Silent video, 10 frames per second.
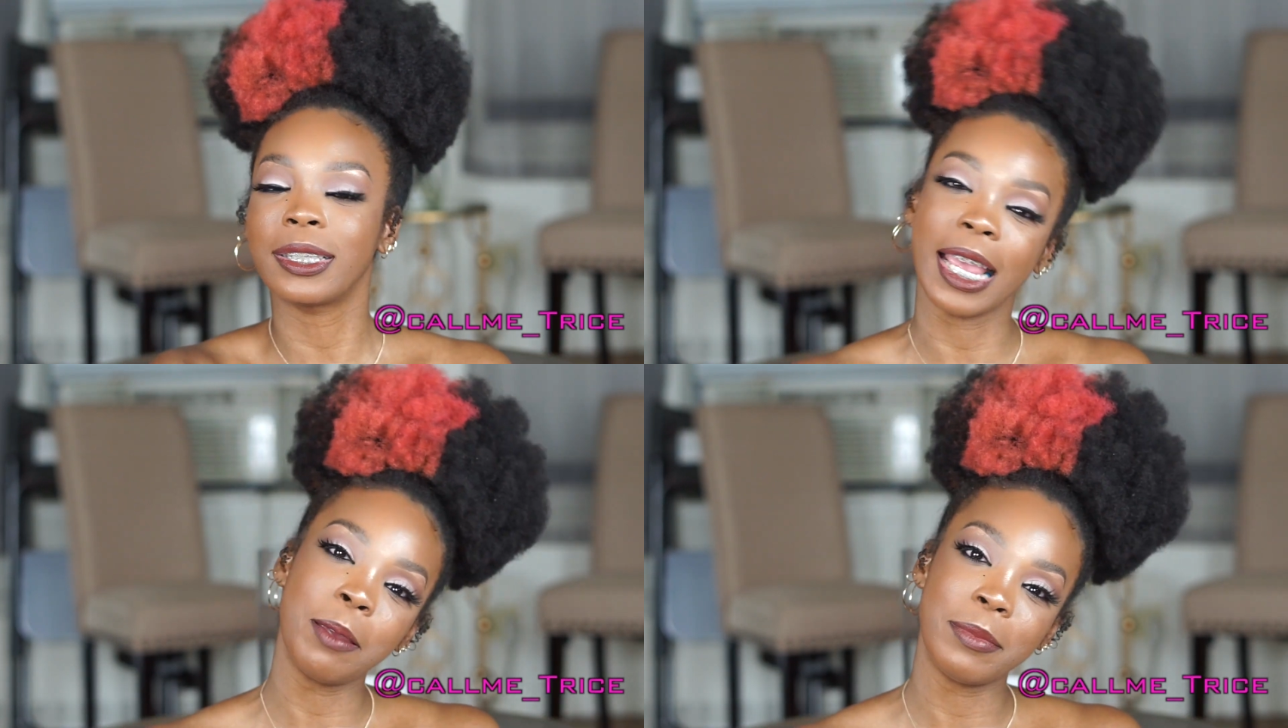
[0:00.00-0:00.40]

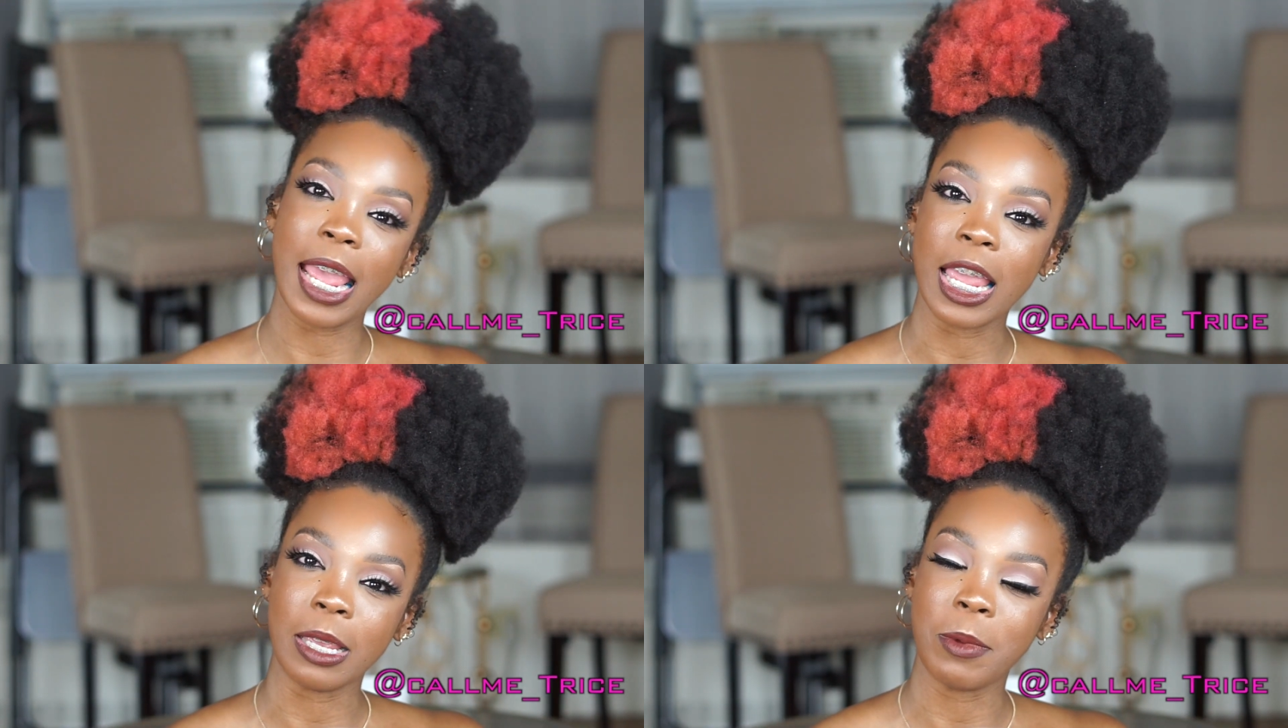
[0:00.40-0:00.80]
Same
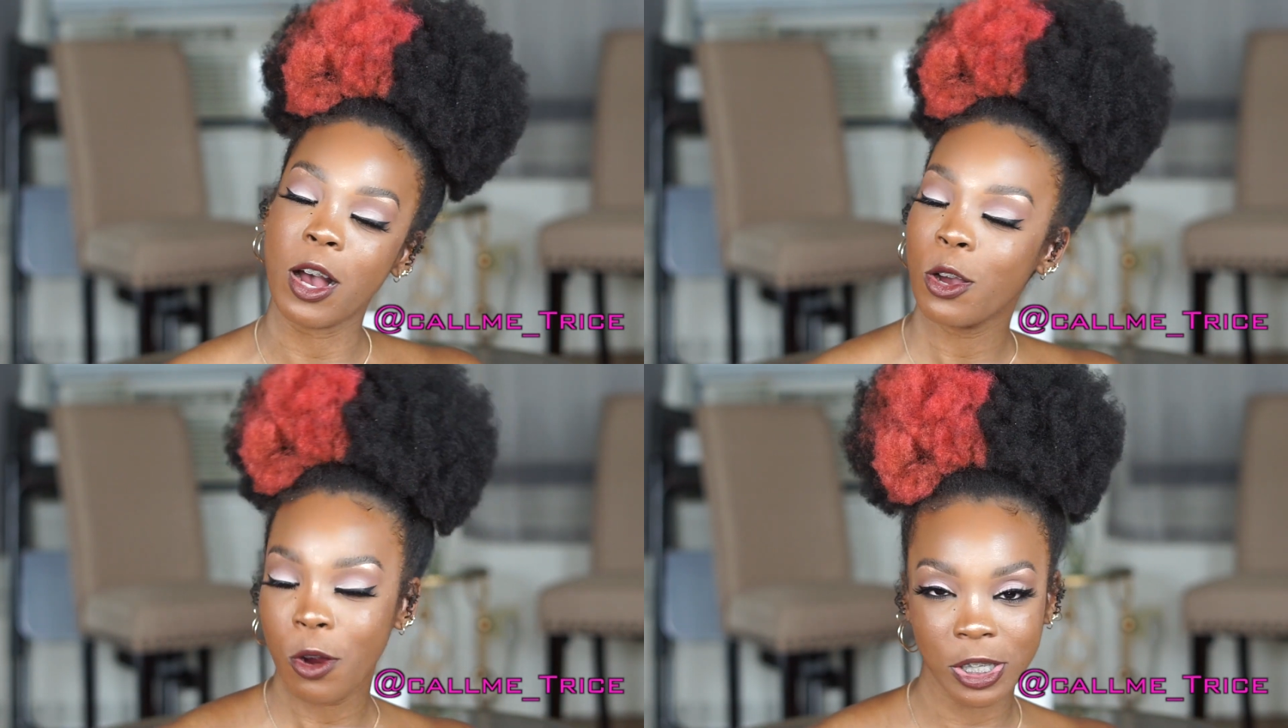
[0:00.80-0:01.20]
name
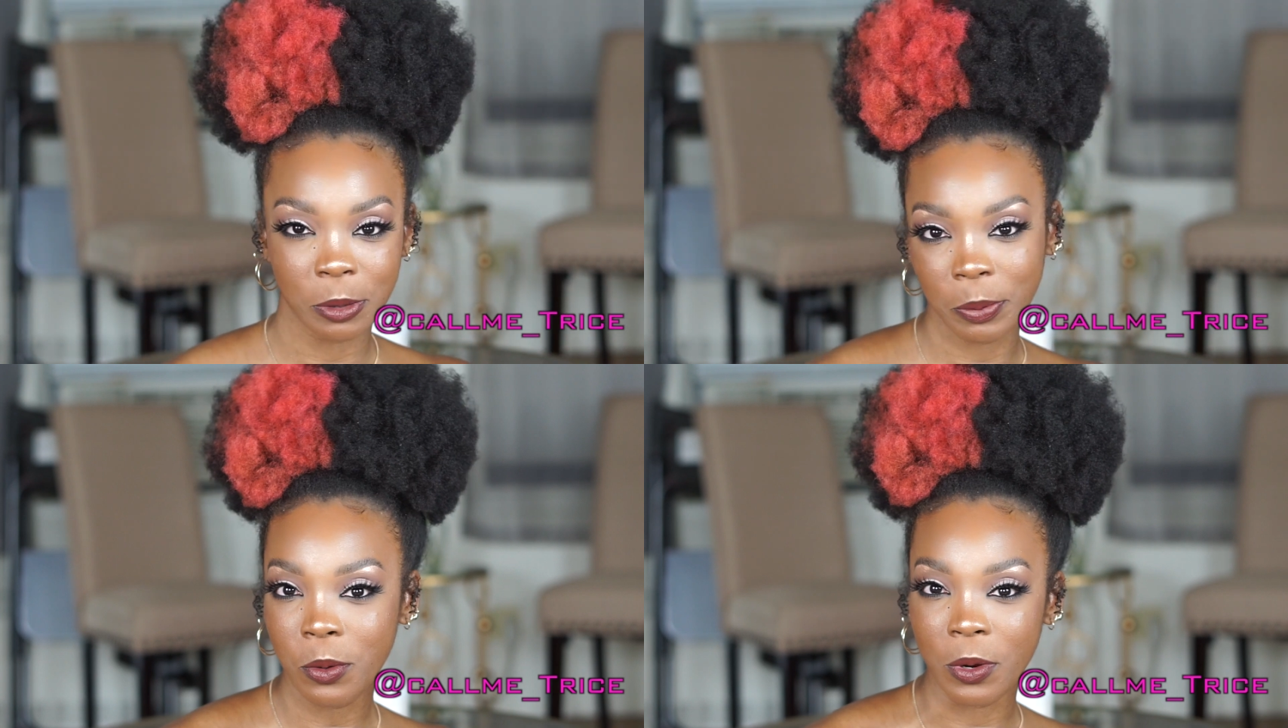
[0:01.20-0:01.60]
across
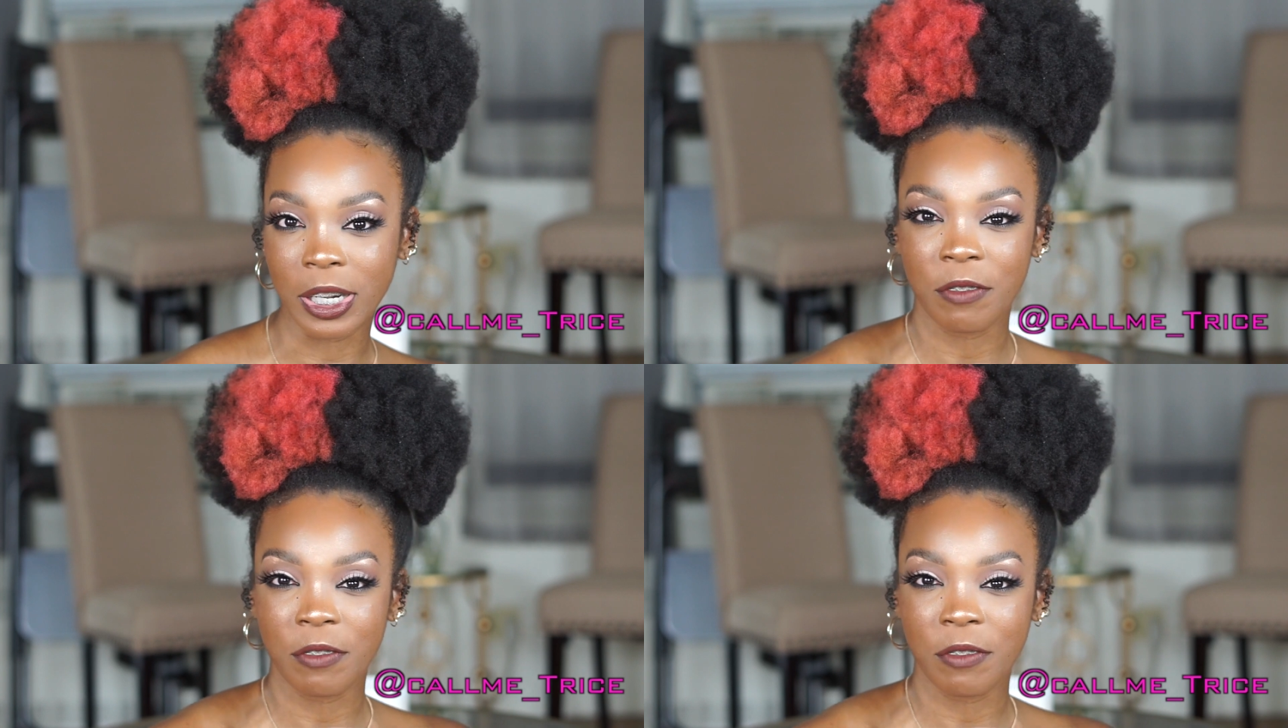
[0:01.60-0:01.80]
the board.